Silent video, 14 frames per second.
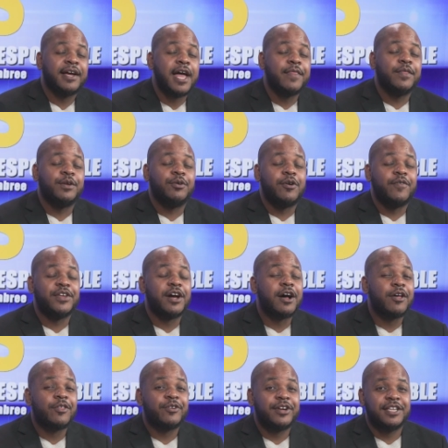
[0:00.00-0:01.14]
And then on the
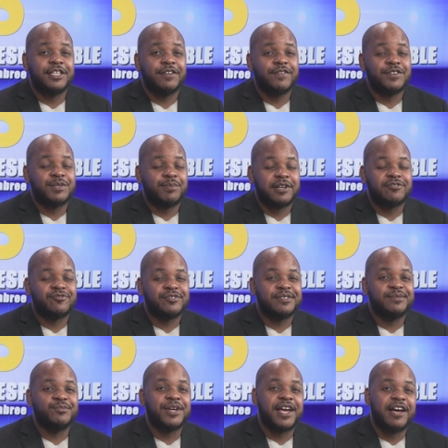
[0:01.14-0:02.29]
other end of the
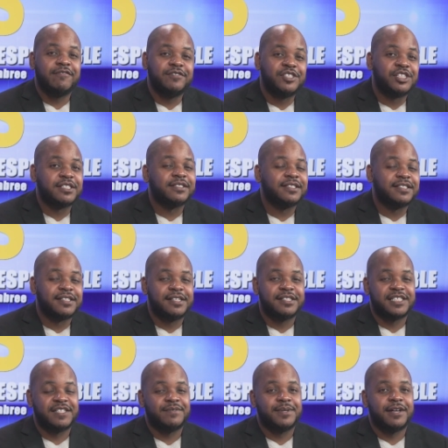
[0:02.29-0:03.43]
spectrum, we have just as
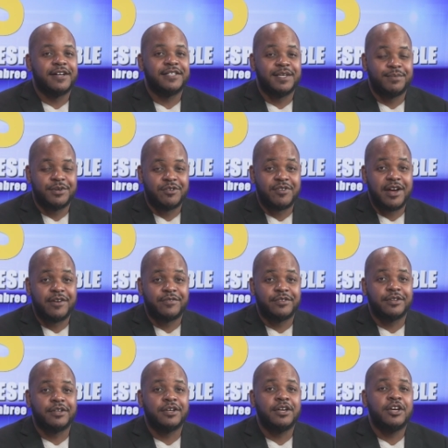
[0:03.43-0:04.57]
sensitive a
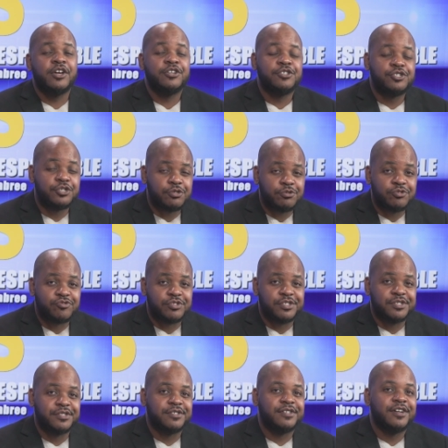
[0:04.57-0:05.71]
demographic,
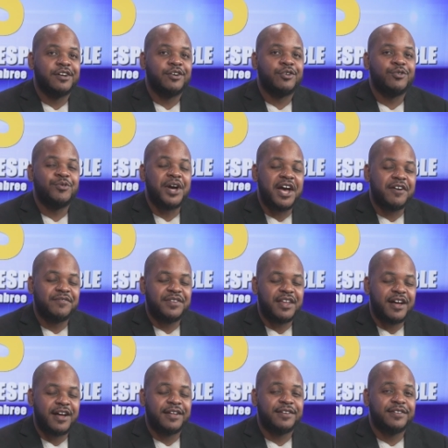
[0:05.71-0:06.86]
children who have
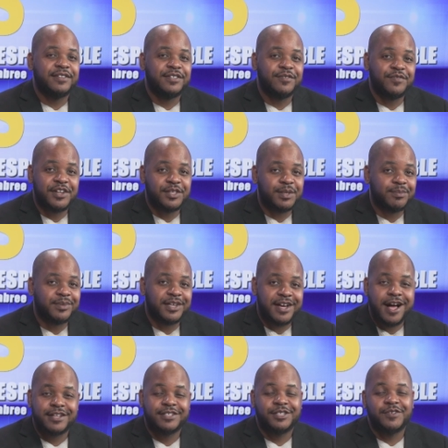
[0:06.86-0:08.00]
not developed the
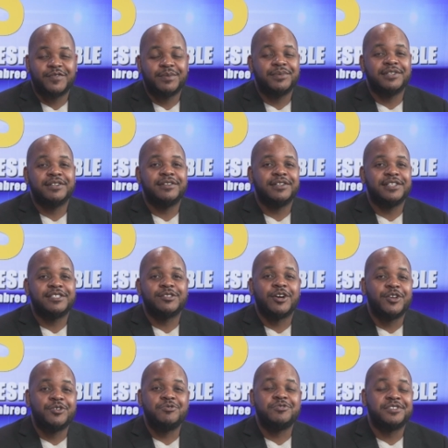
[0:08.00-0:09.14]
cognitive ability to
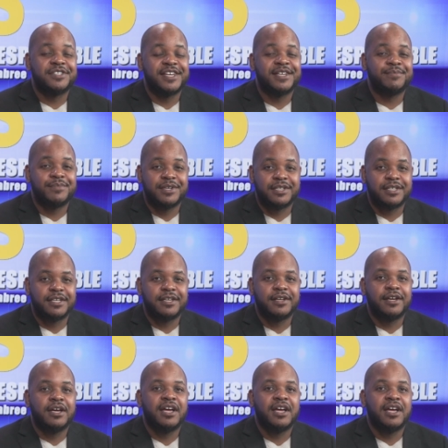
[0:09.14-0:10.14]
understand money,